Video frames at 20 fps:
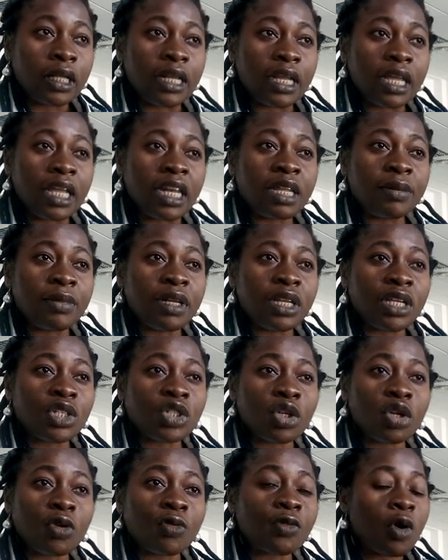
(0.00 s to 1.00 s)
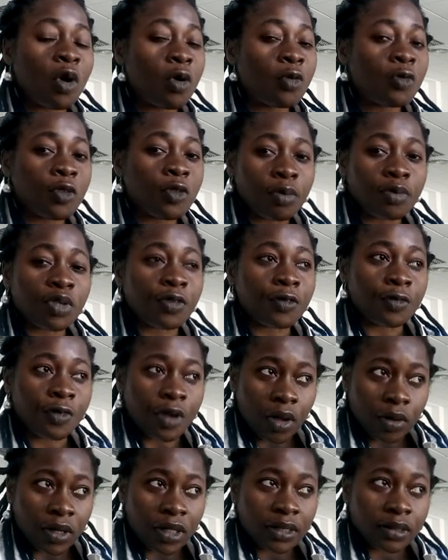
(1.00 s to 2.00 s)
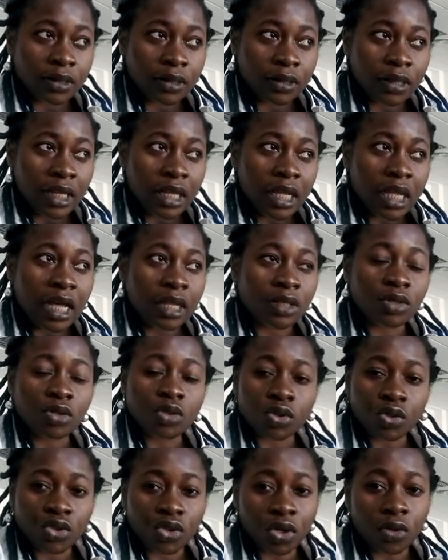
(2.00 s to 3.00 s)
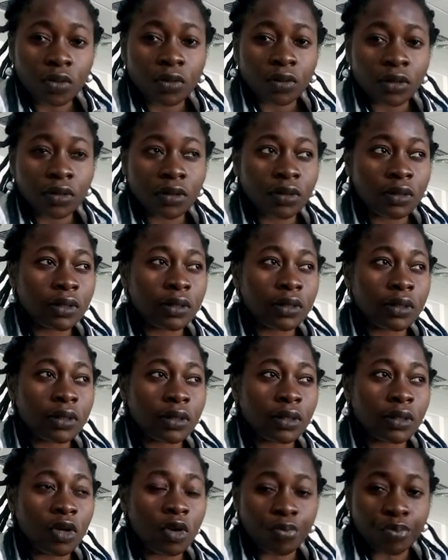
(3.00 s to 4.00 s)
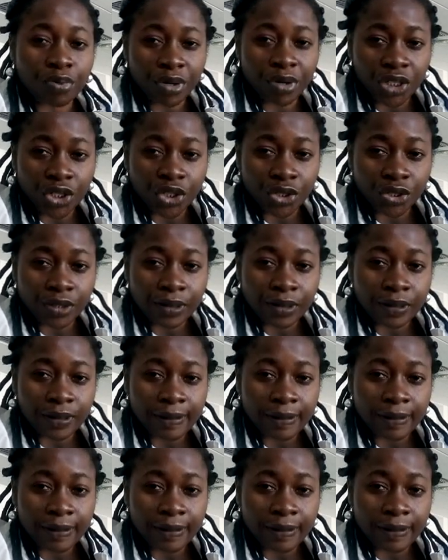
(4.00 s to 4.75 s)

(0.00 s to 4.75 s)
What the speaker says: the elimination of all forms of violence and social oppression.